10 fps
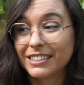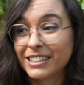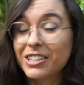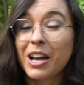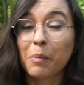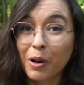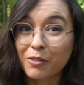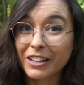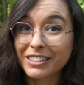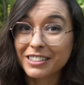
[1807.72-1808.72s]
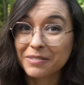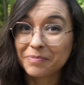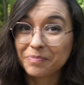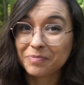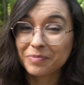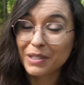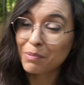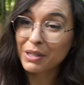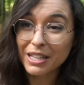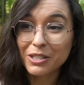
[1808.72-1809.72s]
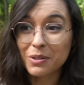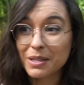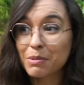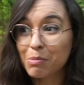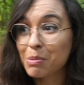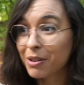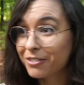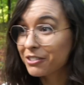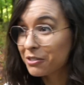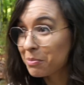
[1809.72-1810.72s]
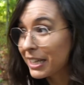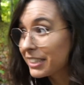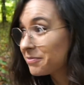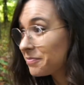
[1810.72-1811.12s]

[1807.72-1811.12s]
They're not perfect, but they do seem to be perfect for me.